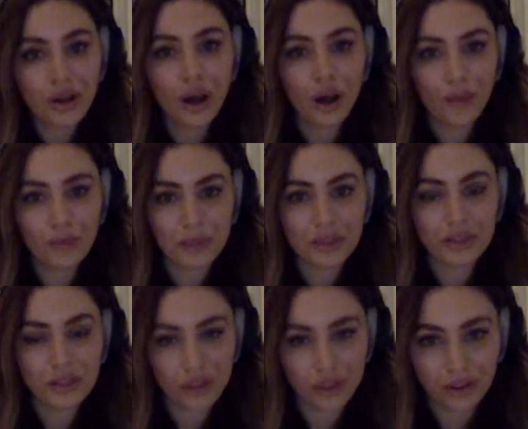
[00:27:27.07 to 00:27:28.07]
complement
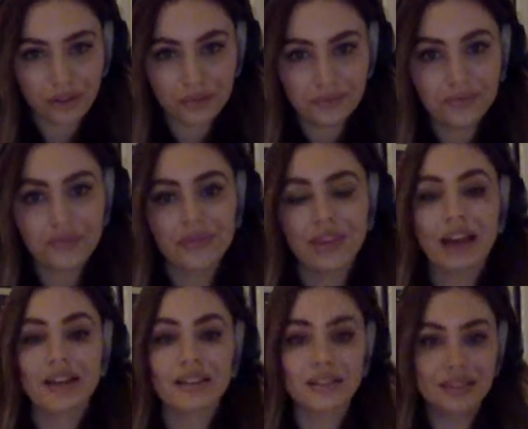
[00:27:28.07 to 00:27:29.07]
each other.
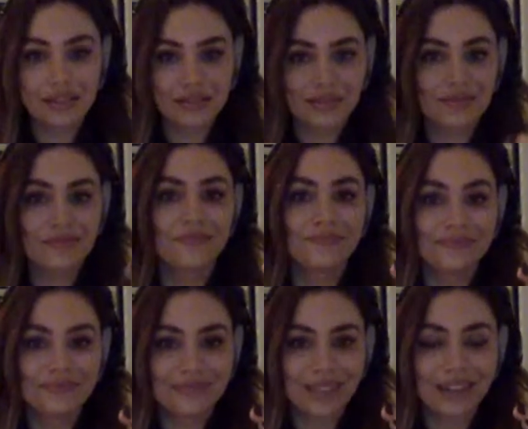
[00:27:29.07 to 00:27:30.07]
That is
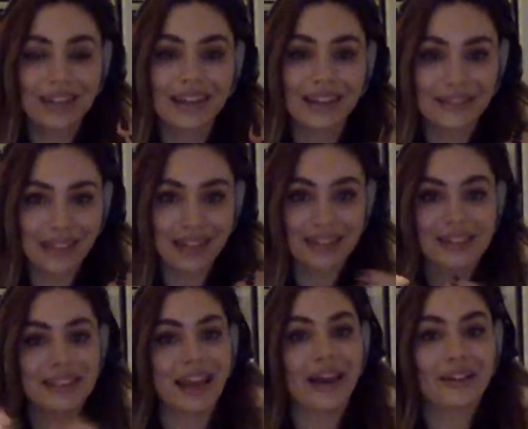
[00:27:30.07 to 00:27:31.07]
a key. That is a
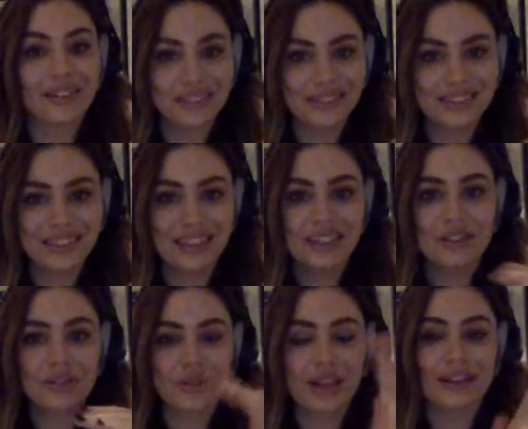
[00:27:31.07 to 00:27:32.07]
scale.
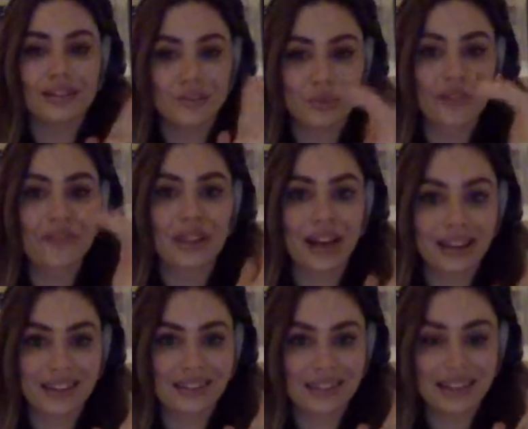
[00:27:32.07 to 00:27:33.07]
So that is whatever that
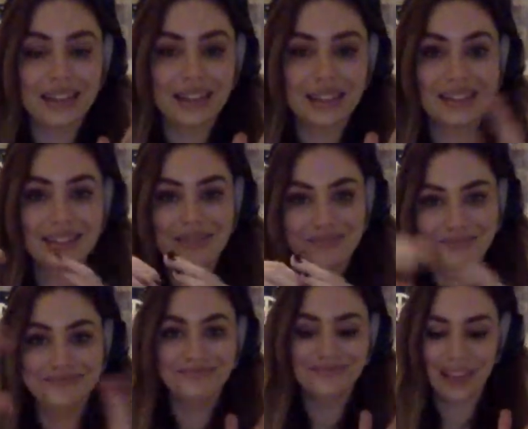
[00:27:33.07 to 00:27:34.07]
key is.
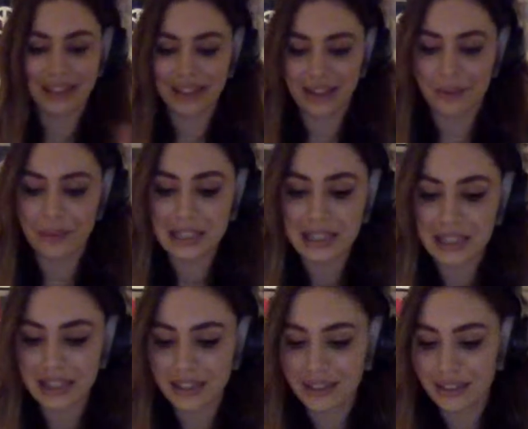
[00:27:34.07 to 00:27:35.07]
I think I'm in
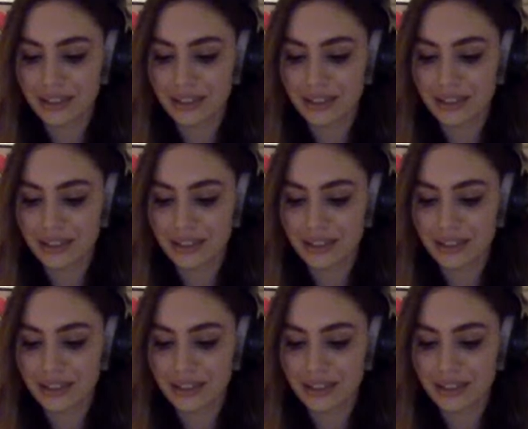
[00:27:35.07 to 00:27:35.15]
C.